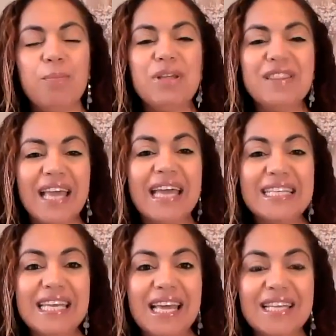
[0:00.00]
But the
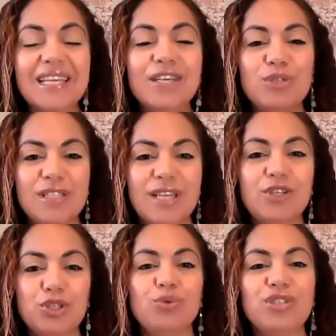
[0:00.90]
idea is that you stay
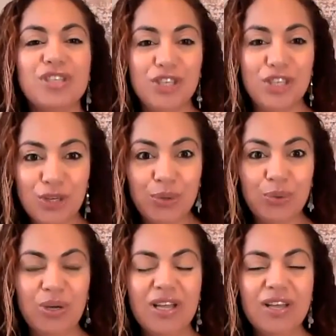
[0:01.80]
true to
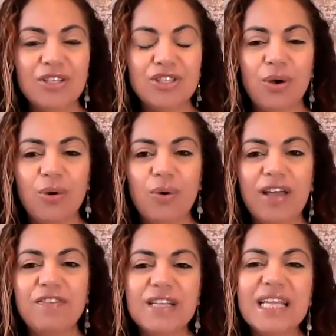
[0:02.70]
you. So I
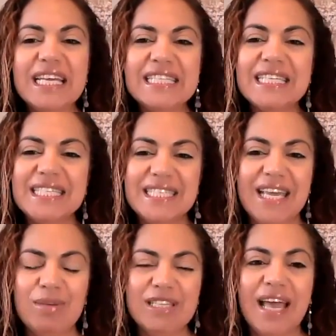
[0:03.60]
feel like it's the
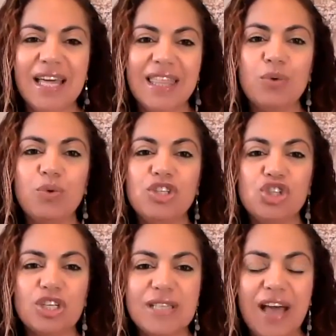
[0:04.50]
same exact thing. We
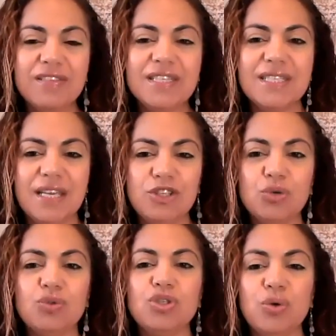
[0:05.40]
just have to stay
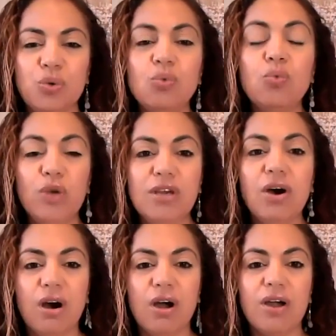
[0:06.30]
true to who we
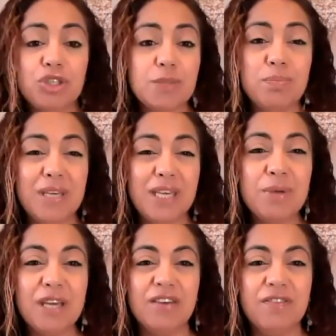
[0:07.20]
are. Just me
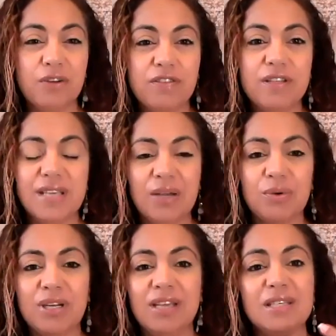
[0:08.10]
being full of
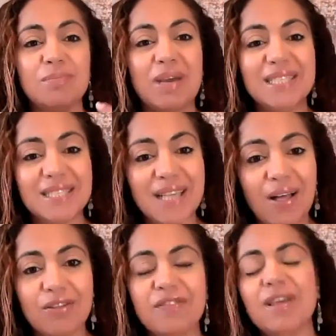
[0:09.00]
integrity to
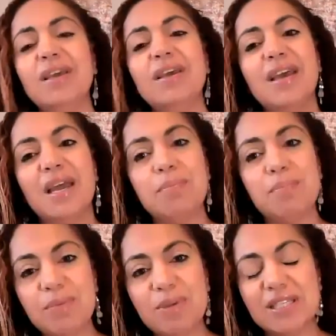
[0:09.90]
myself and
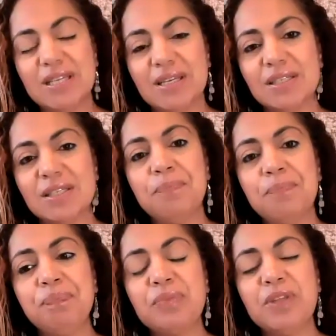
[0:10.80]
my business
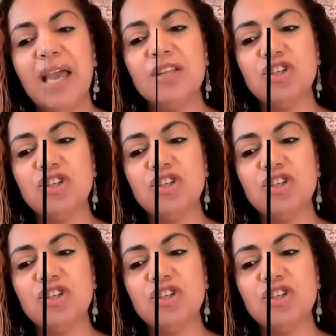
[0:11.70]
and